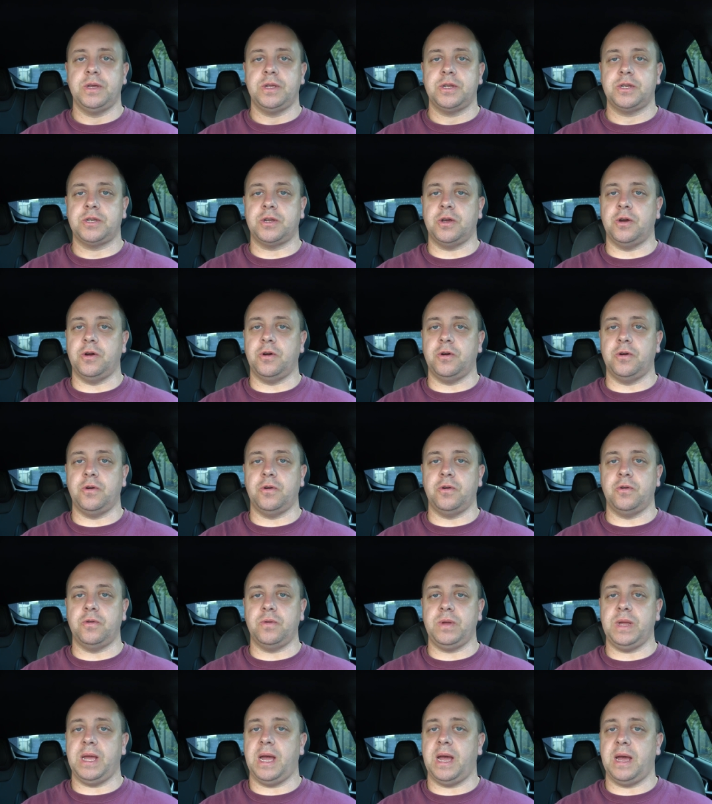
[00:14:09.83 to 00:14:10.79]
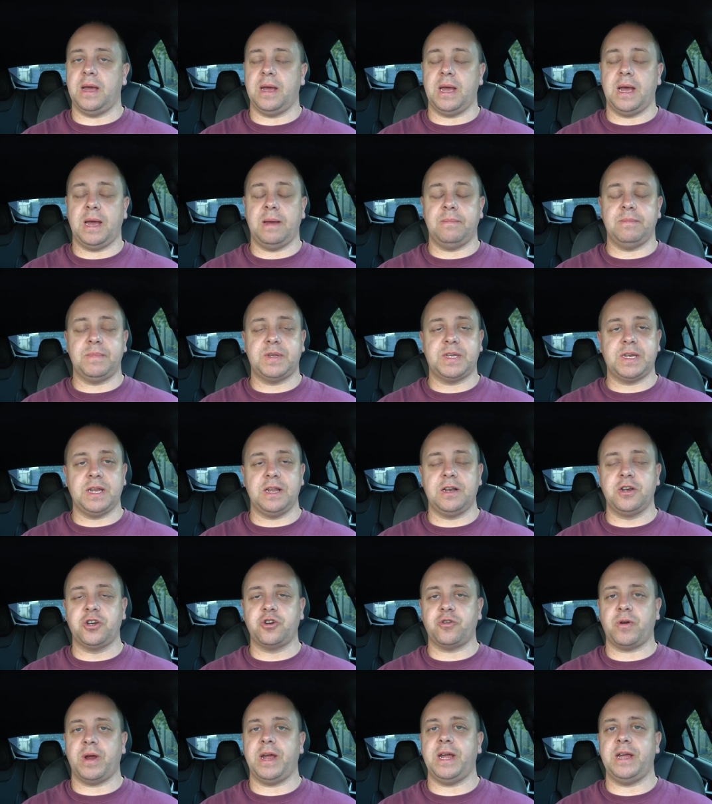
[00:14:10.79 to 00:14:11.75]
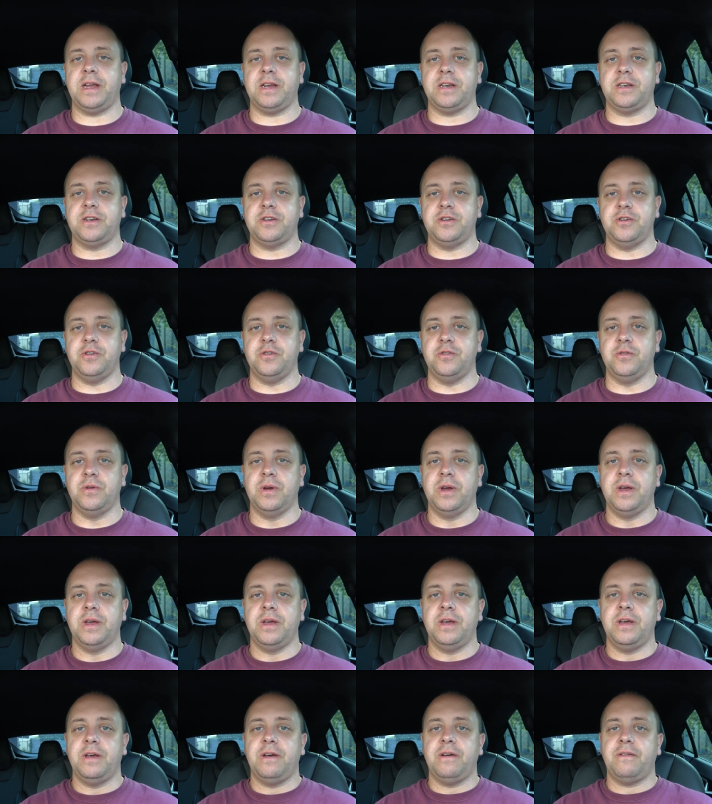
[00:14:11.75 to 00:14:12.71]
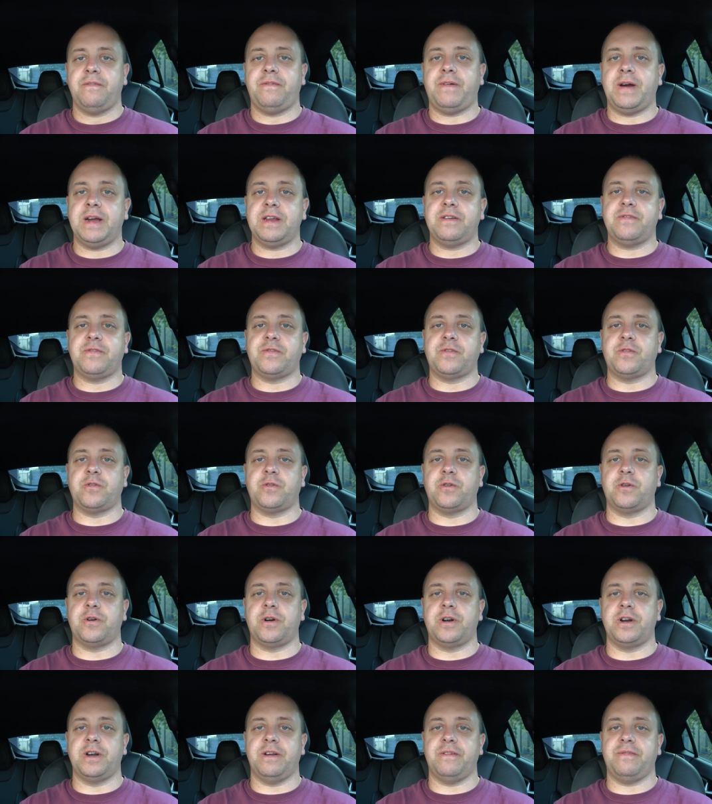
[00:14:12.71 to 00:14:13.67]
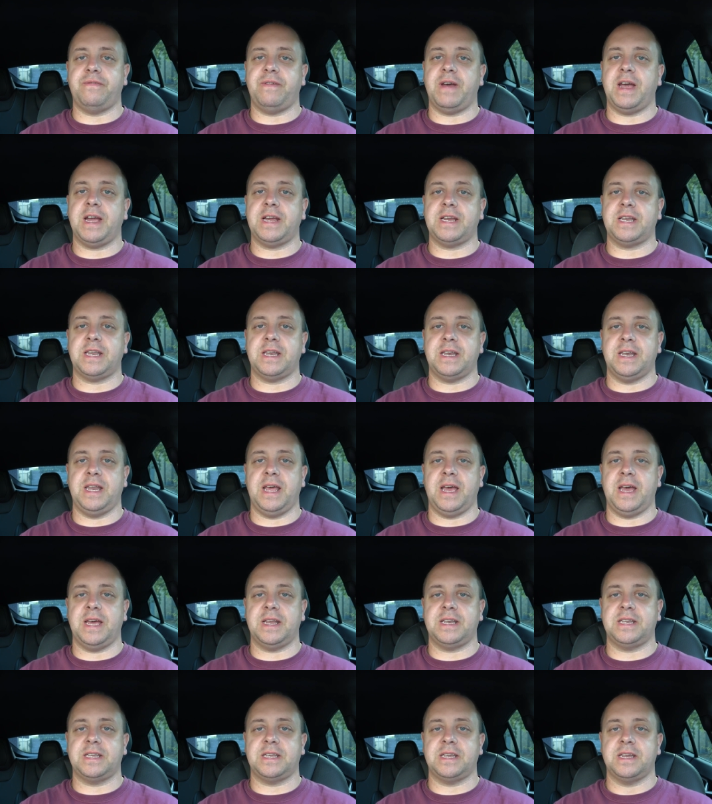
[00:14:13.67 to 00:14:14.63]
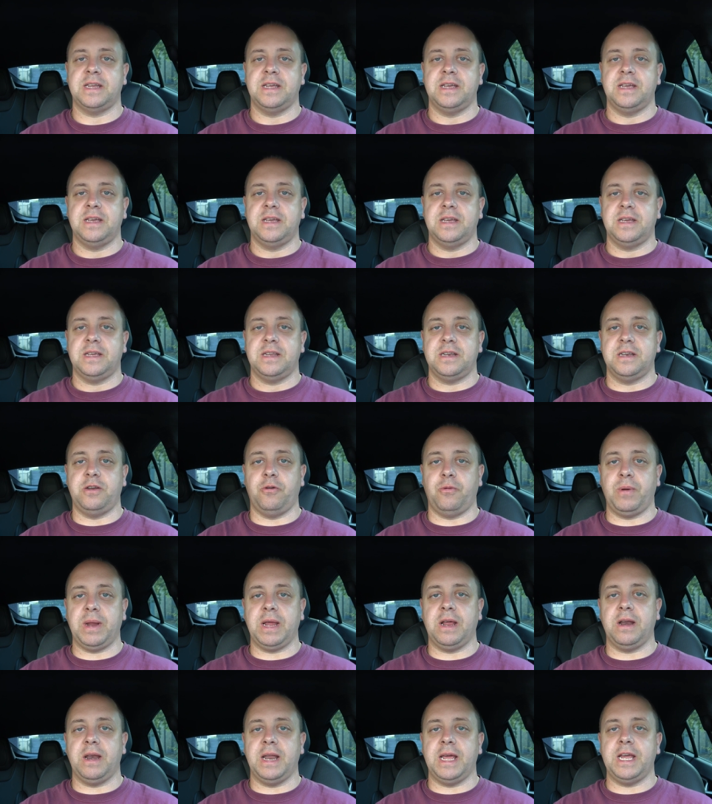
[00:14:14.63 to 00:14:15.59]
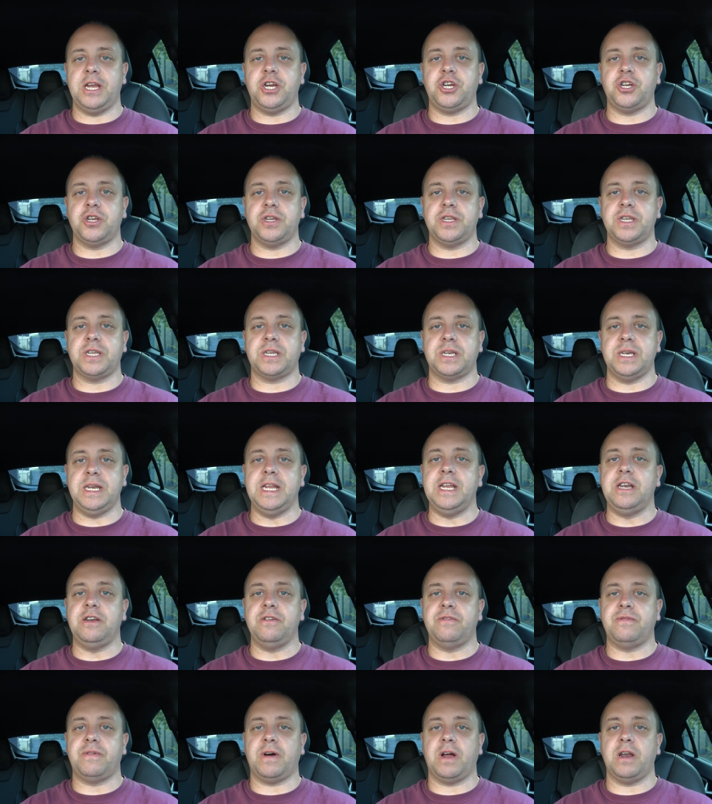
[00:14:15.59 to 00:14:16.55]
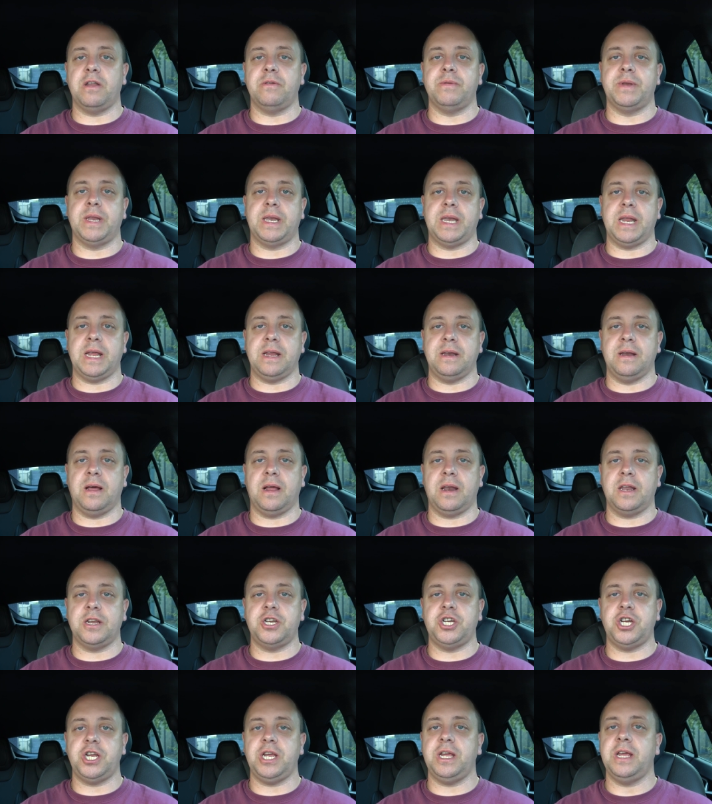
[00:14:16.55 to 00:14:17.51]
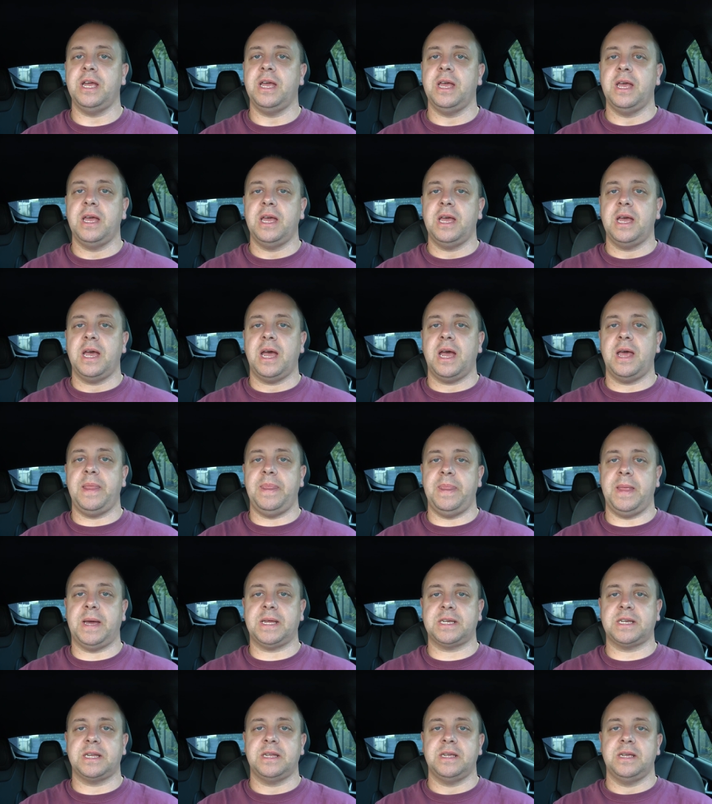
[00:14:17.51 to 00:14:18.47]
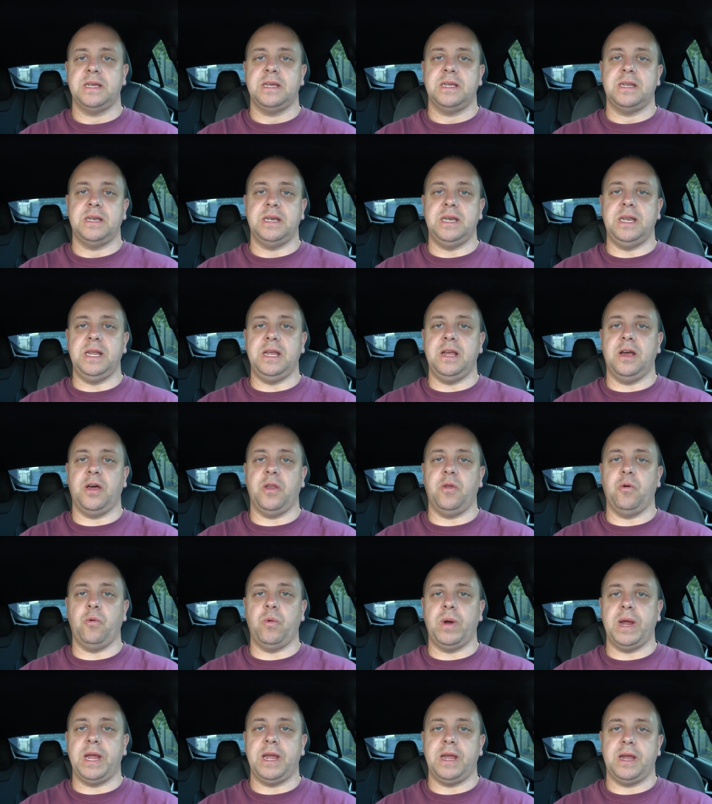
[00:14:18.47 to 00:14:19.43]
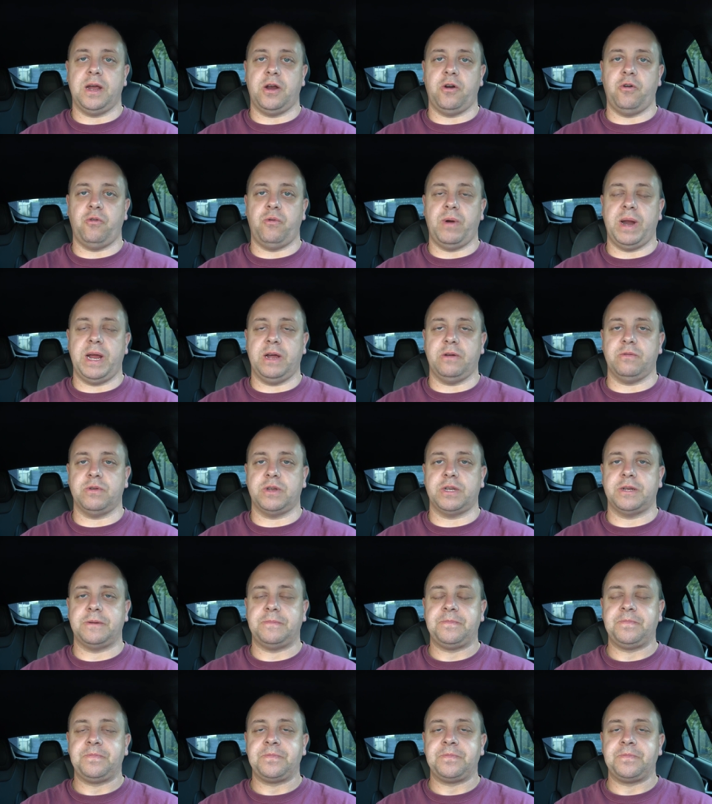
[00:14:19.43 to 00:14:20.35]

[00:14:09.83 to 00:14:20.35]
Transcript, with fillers: So yeah, I'm still trying to fight for the fact that the regulations need to follow the technology and not the other way around.